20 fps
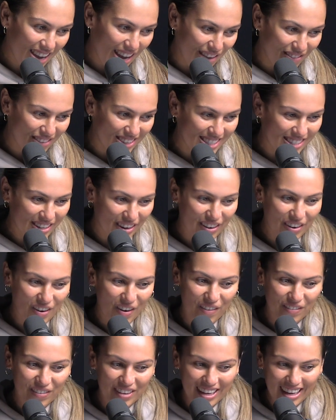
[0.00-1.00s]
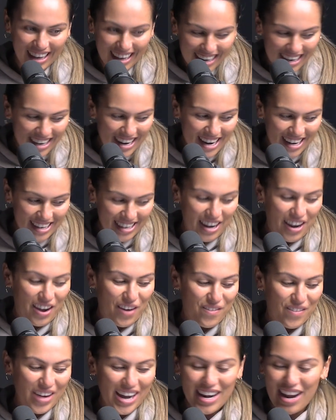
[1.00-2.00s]
episode of Kicking It.
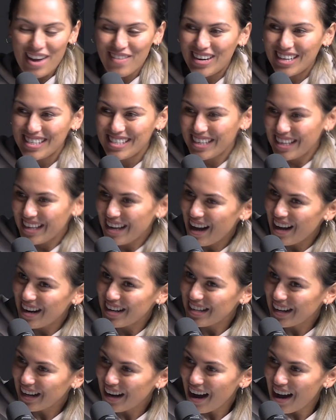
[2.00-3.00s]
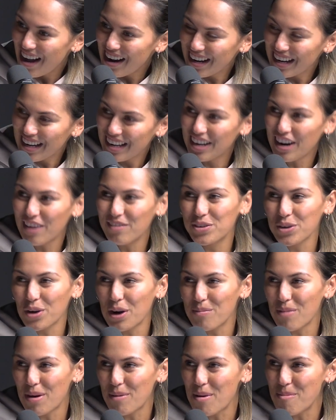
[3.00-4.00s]
My name is Kiana Takairangi and I'm
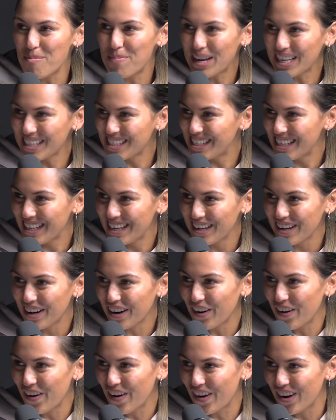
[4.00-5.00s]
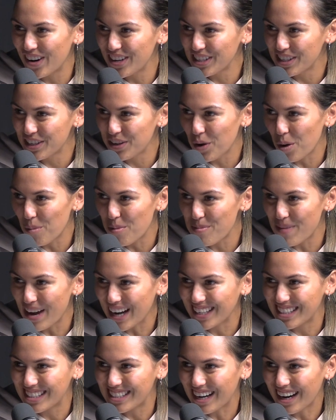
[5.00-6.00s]
joined by my bestie and co-host Corban
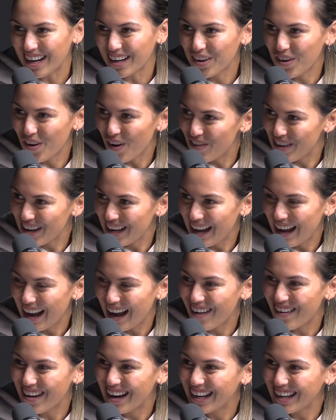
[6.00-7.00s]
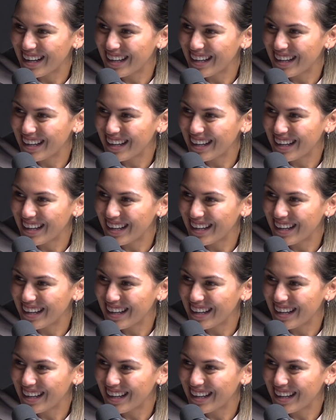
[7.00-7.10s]
Baxter. Corby, how are